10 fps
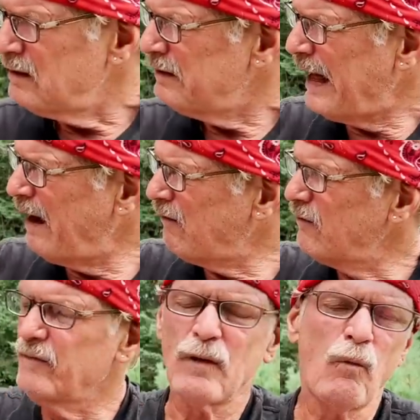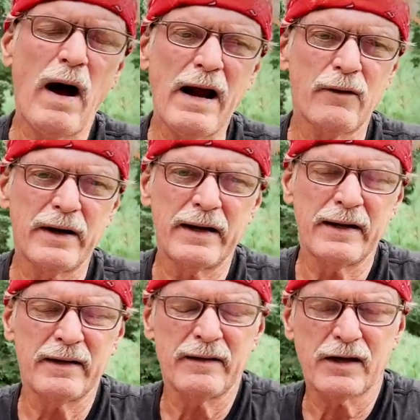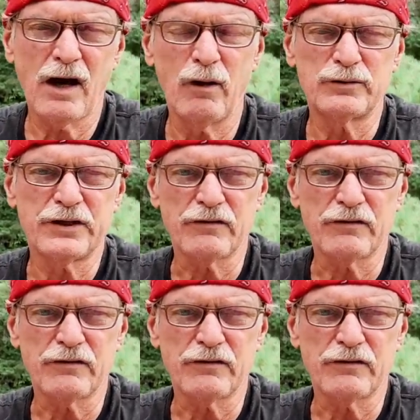Now, the wiring in the coach